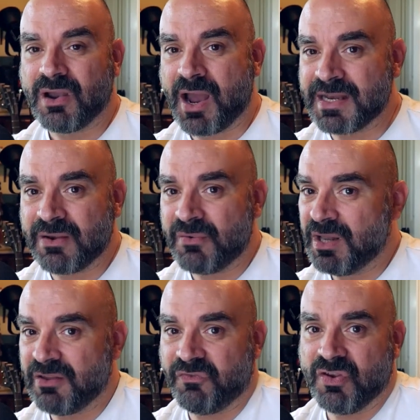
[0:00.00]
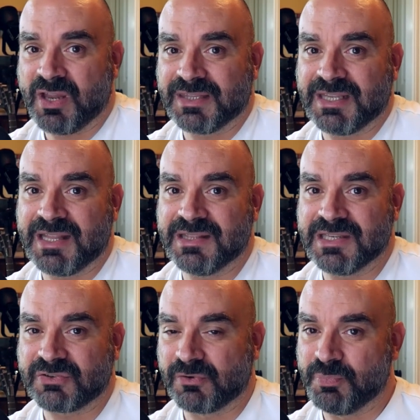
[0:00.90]
I didn't really feel like that
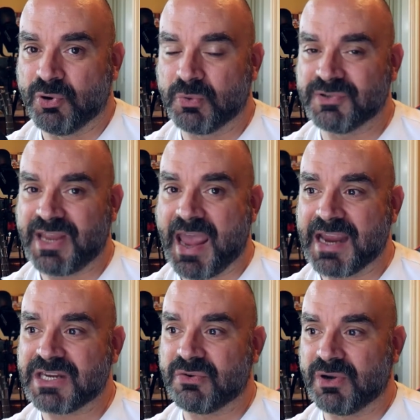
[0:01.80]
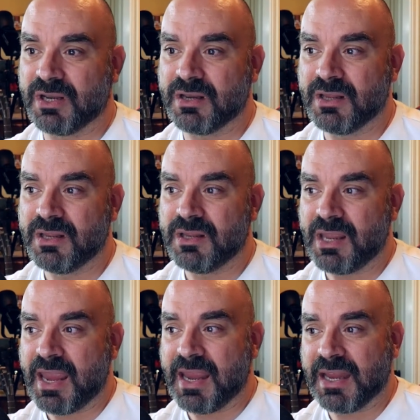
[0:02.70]
this report was accurate.
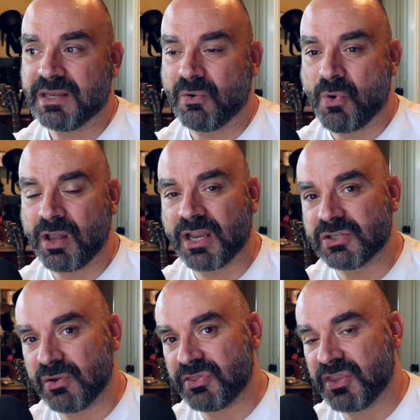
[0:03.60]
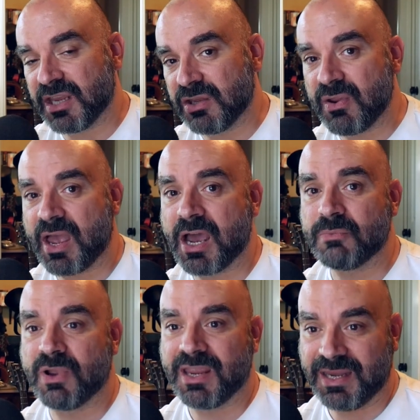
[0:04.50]
And while I do think new
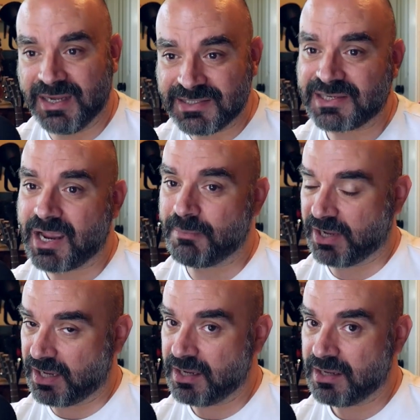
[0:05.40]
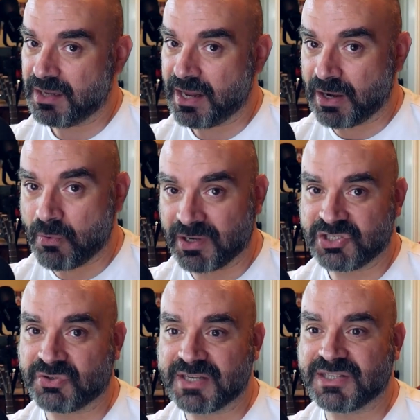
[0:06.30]
hardware is coming, and I want to
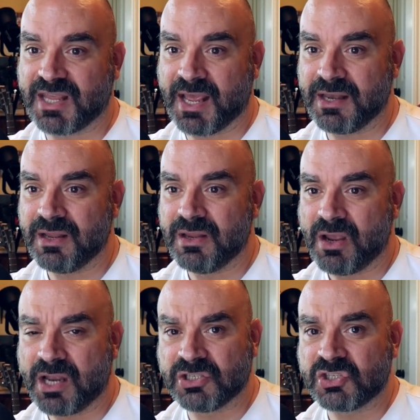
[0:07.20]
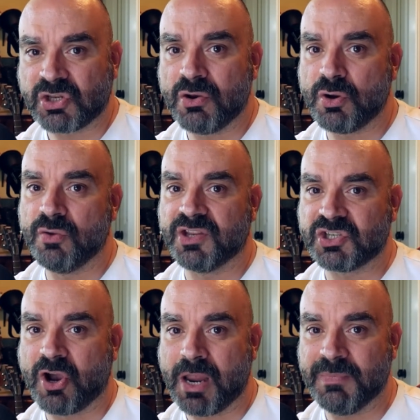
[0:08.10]
stress that, I just don't know the
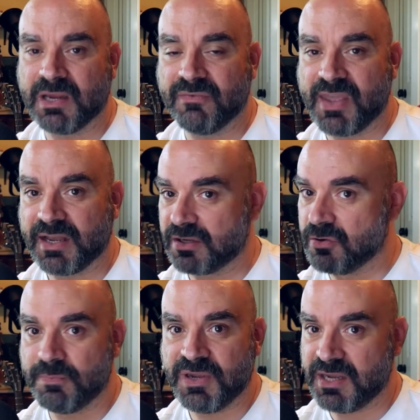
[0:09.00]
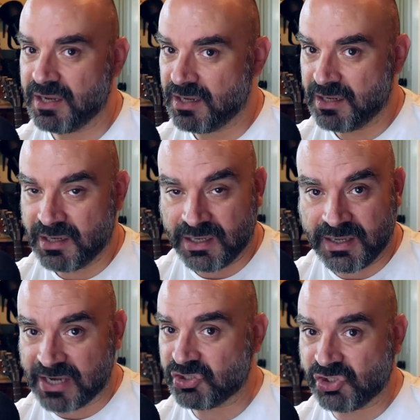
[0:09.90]
timing of that. It could be
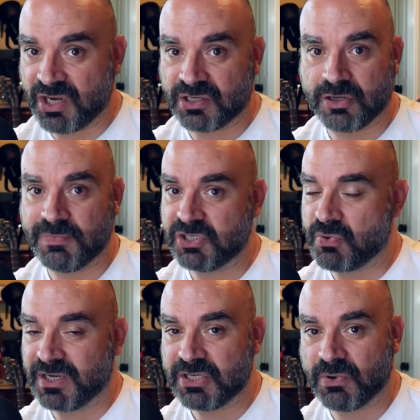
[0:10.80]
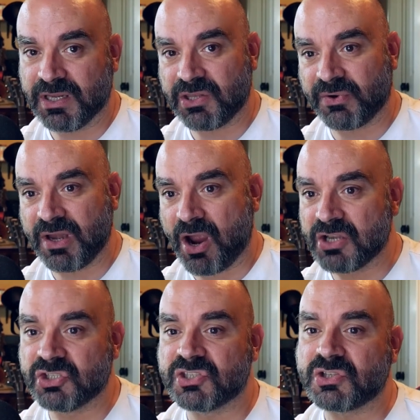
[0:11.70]
next year, it could be 2023. I
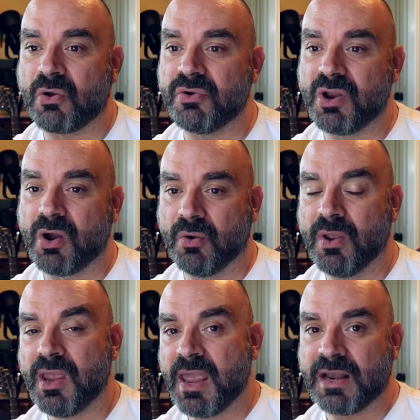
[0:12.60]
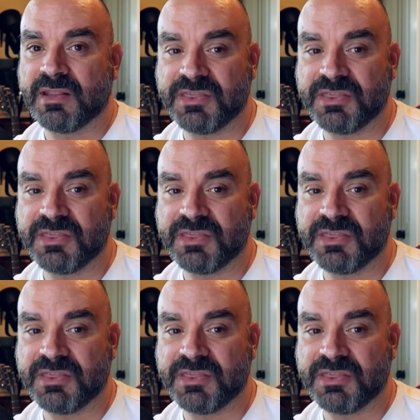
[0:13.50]
just don't know. And I